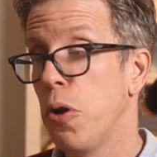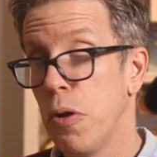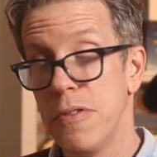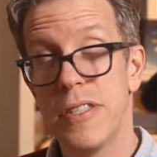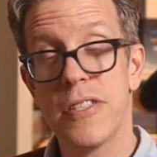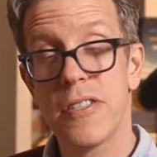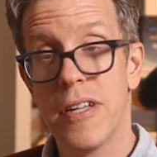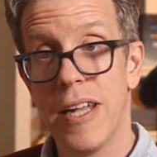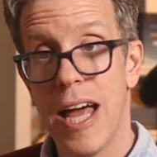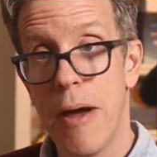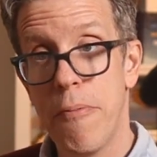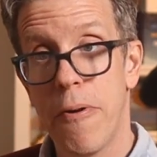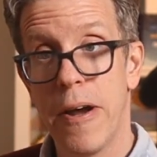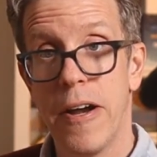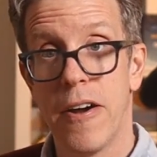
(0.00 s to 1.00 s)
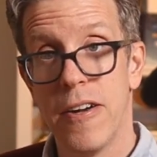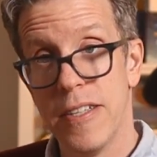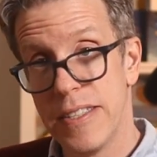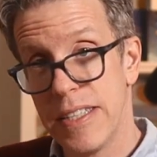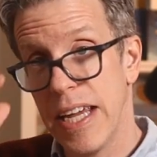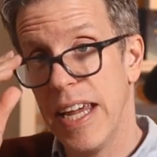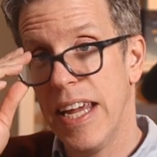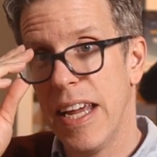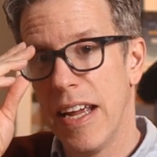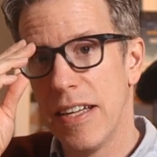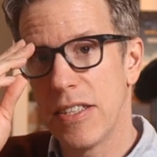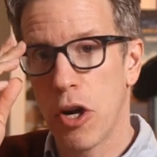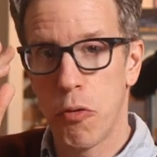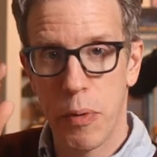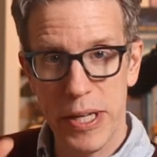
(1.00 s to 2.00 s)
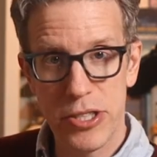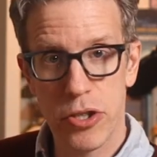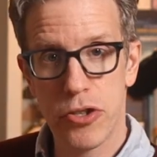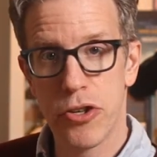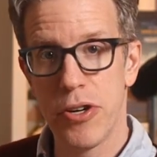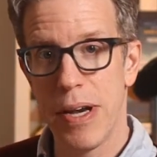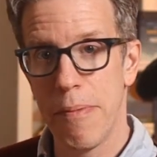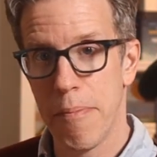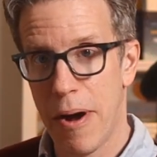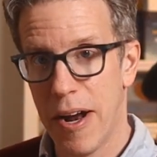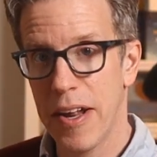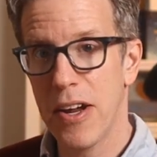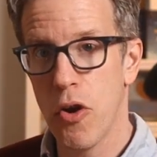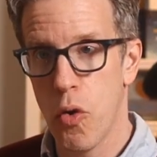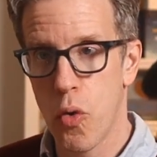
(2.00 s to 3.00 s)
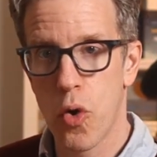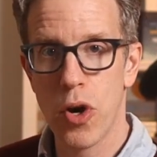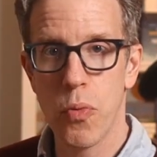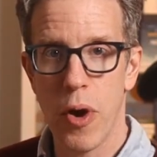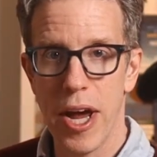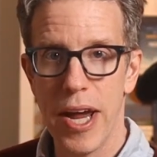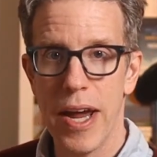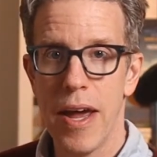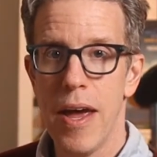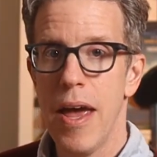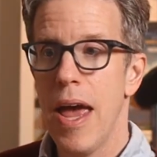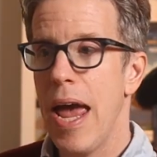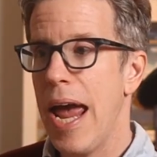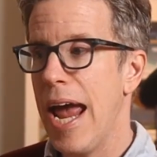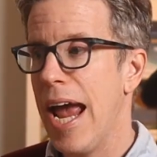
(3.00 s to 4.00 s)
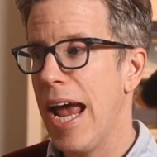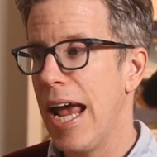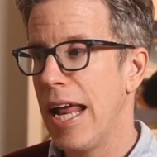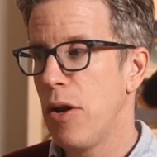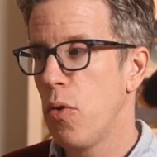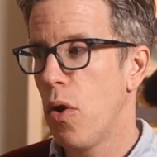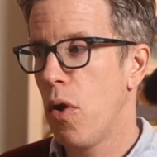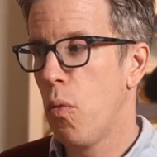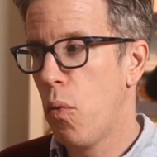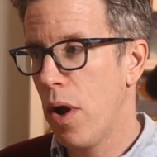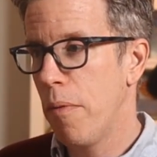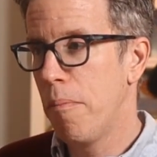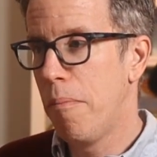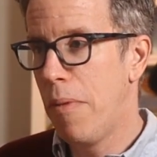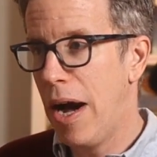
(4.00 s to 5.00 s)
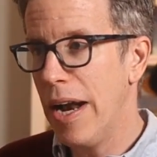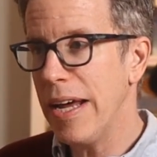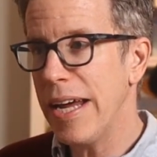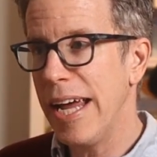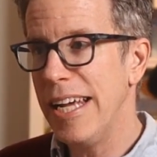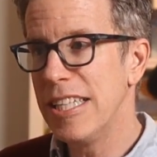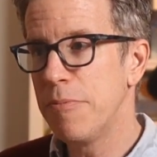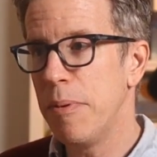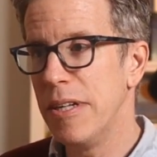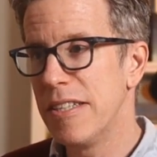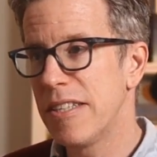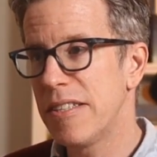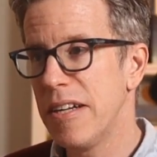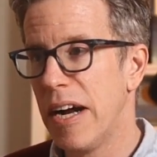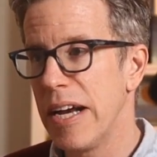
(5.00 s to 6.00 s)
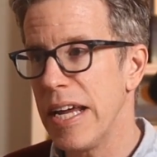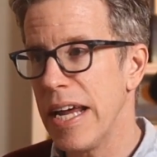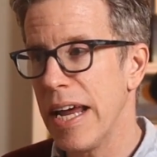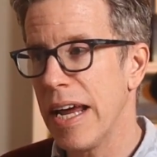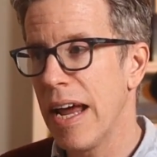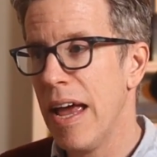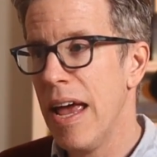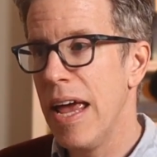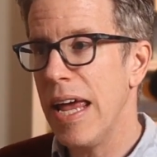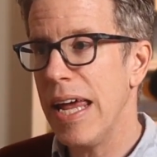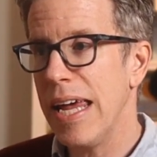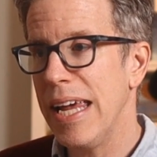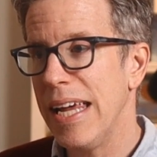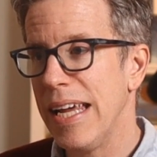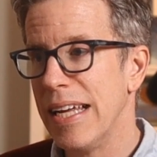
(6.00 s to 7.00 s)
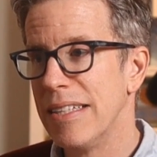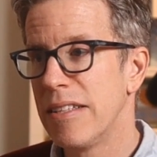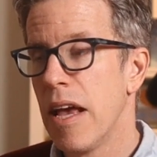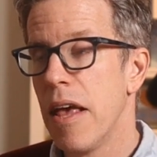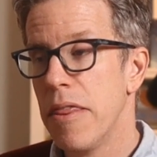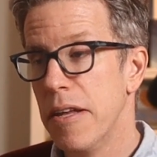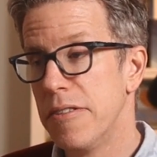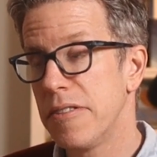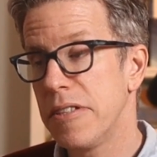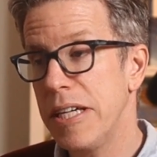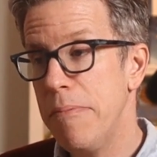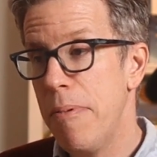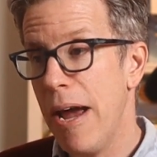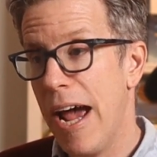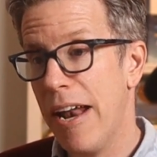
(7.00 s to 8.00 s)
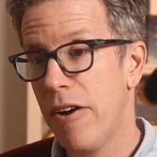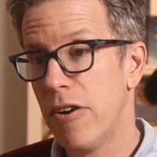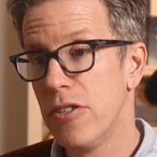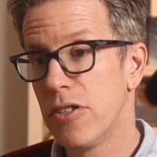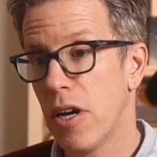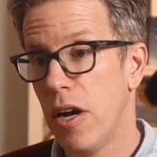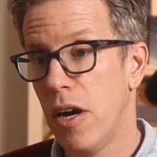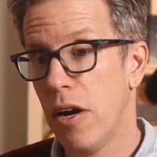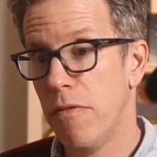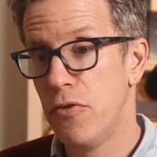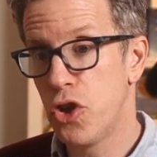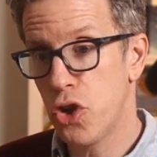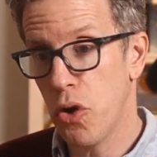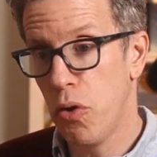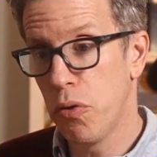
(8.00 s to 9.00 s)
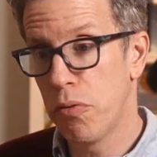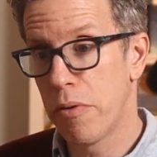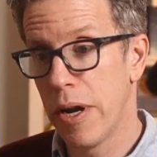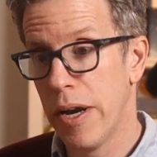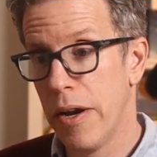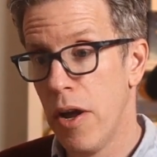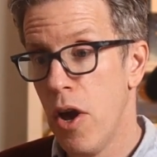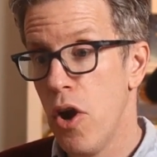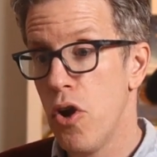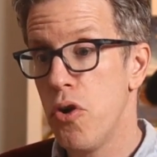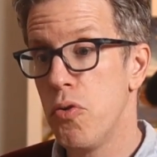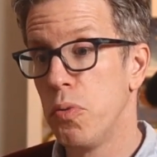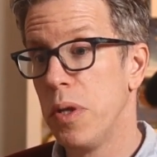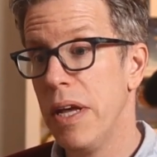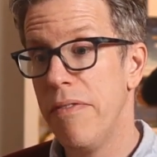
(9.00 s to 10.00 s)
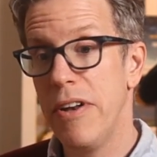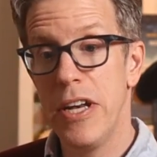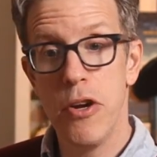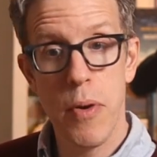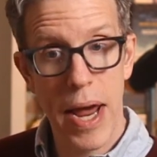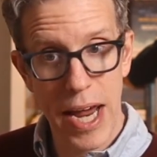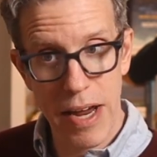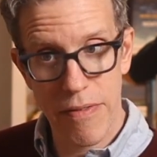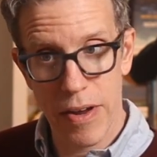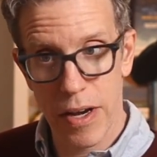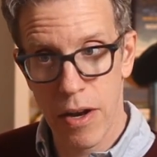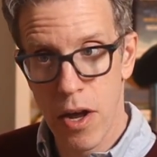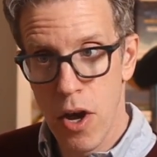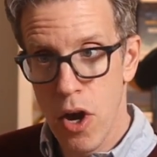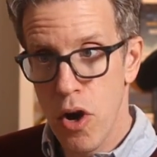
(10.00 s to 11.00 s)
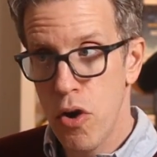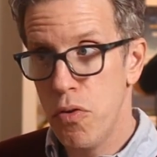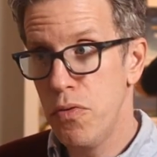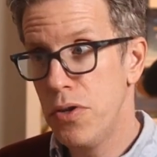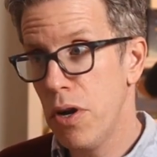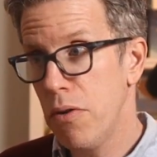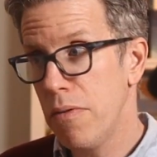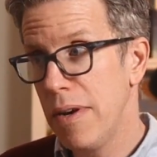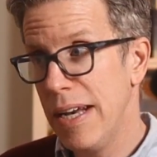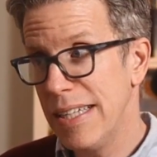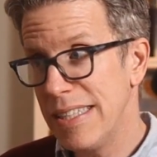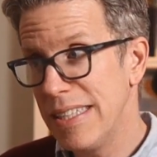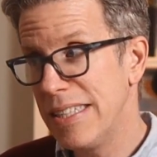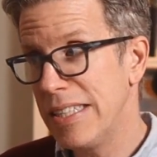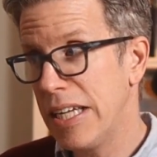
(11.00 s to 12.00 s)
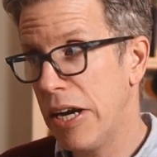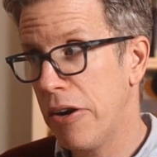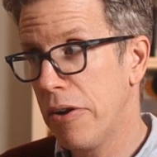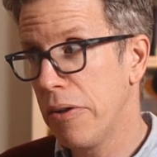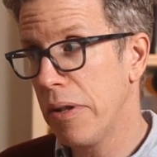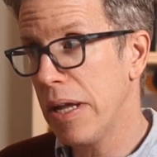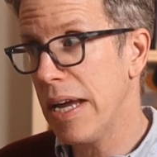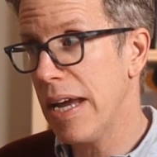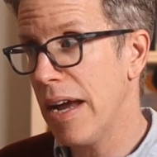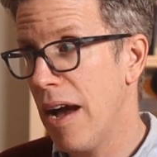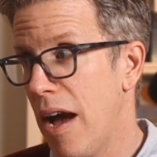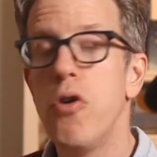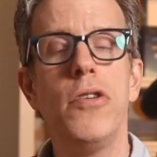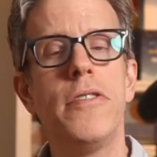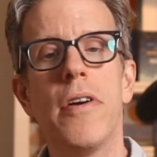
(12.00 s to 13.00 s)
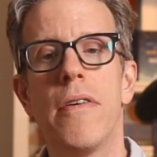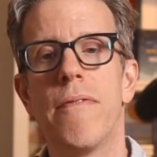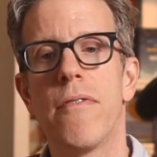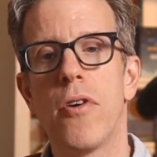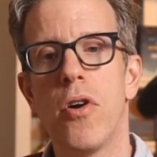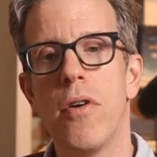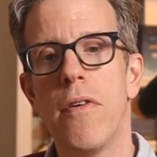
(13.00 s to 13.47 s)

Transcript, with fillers: closest collaborators is a researcher named Monica Ordway. And what Monica has been studying is the sleep patterns of children who live in New Haven who don't necessarily, who's,